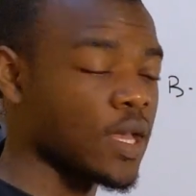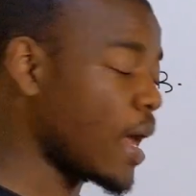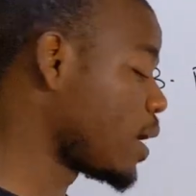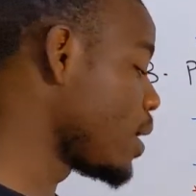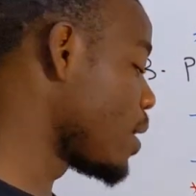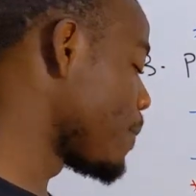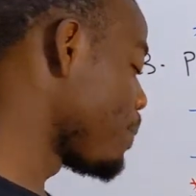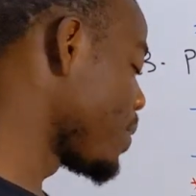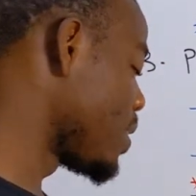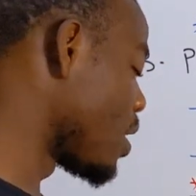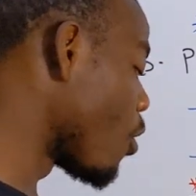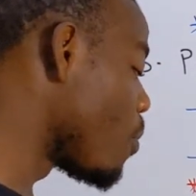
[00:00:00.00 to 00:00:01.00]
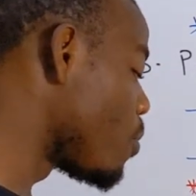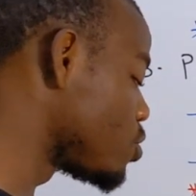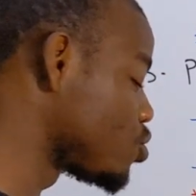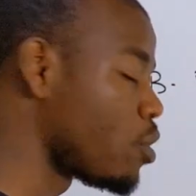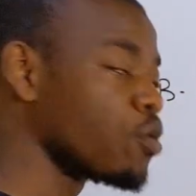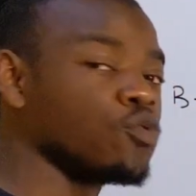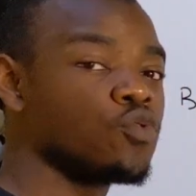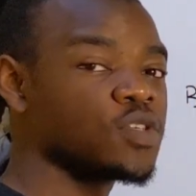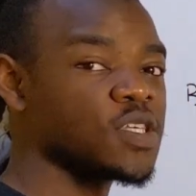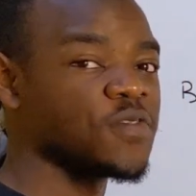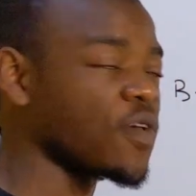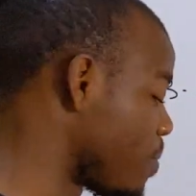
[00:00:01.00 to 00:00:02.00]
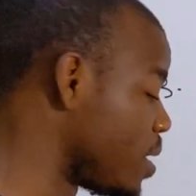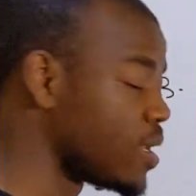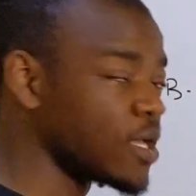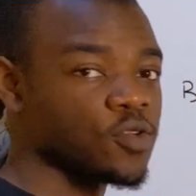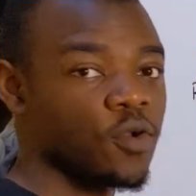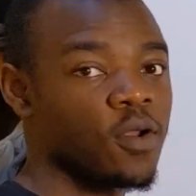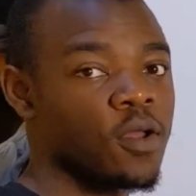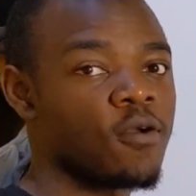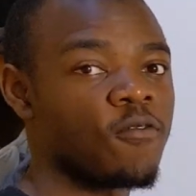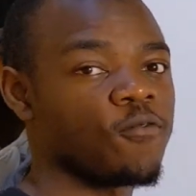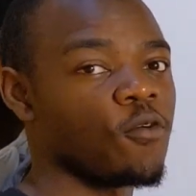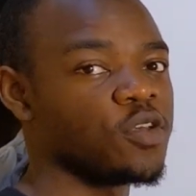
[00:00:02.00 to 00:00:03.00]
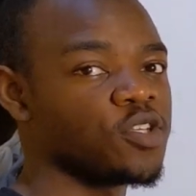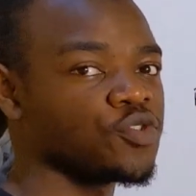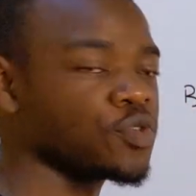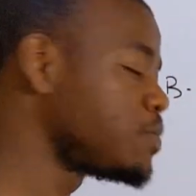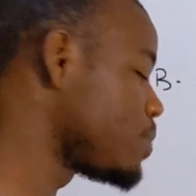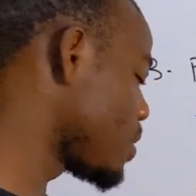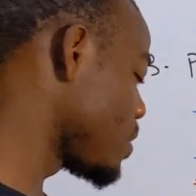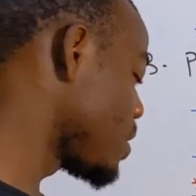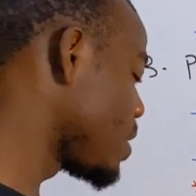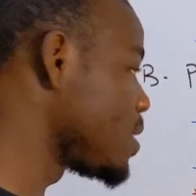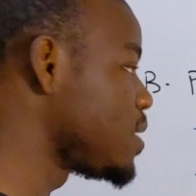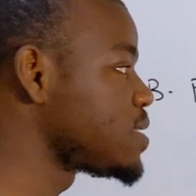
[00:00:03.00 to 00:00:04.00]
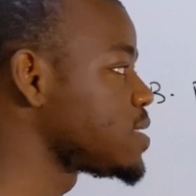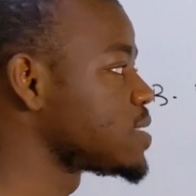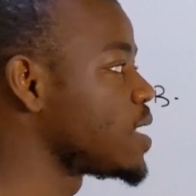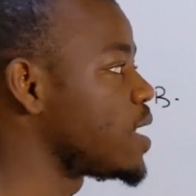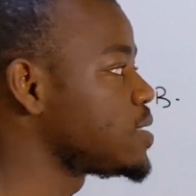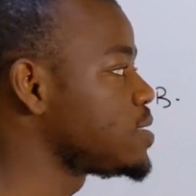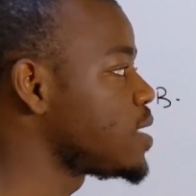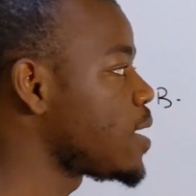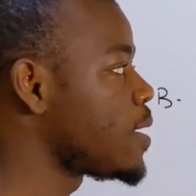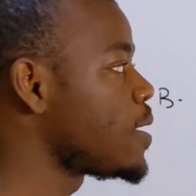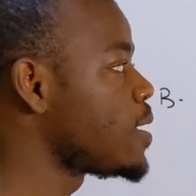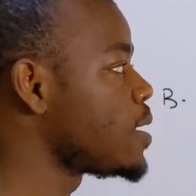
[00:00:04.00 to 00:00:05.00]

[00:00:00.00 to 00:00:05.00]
And the common drug used is febendazole for its treatment. This is Giardia.